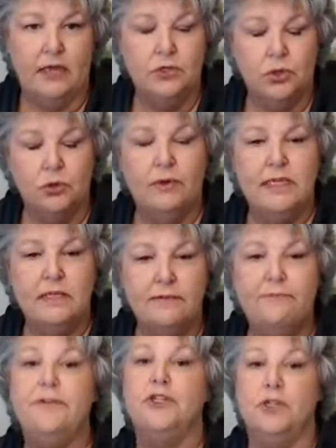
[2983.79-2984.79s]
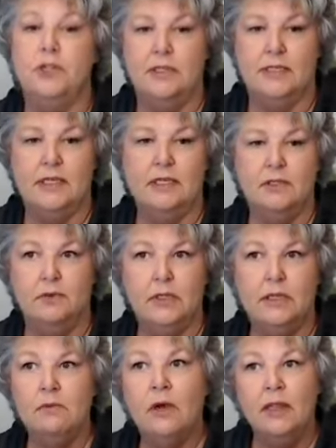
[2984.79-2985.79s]
A taurine deficiency is
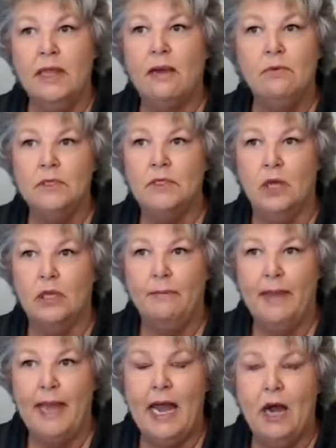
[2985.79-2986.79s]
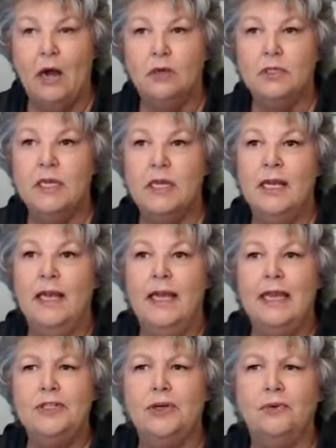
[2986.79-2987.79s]
really what that was all about.
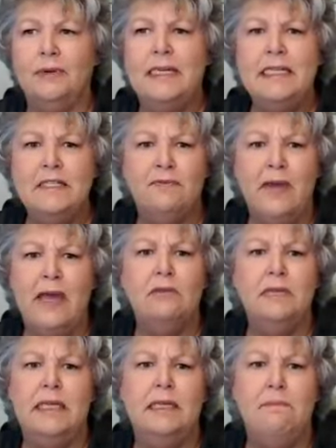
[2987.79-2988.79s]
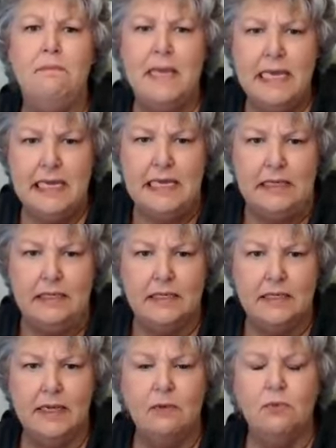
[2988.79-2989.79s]
And taurine is found in
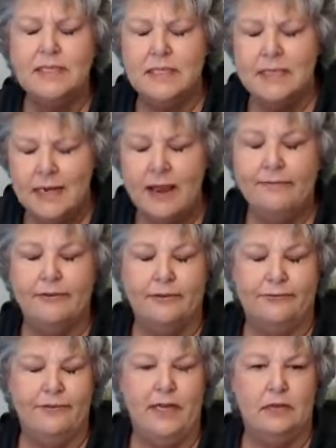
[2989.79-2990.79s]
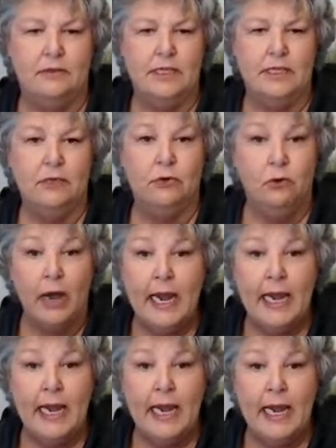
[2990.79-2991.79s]
meat. It was never found in grain.